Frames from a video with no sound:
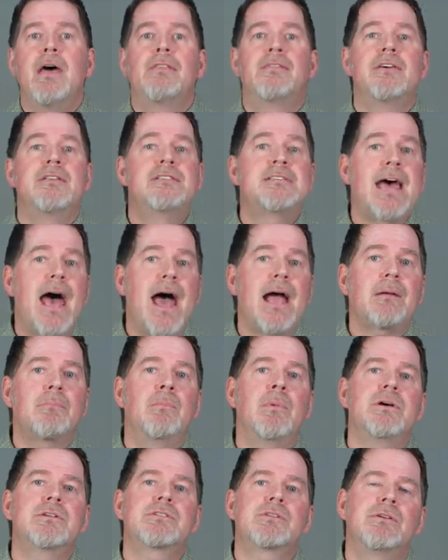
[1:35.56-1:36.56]
The D A C
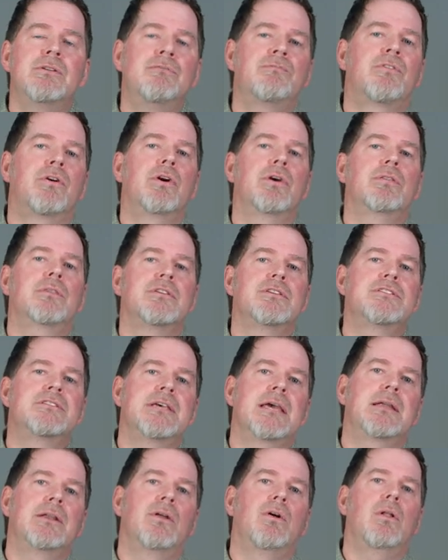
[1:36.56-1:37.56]
must convert the
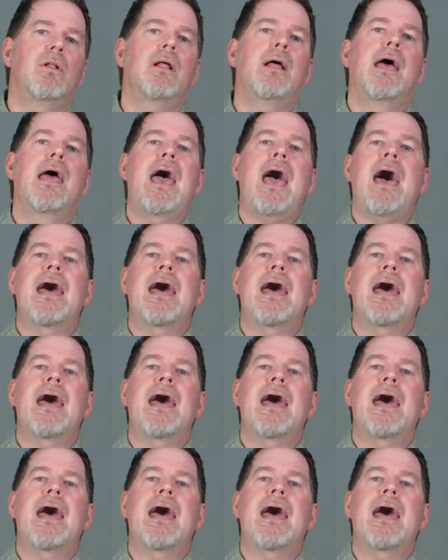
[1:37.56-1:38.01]
signal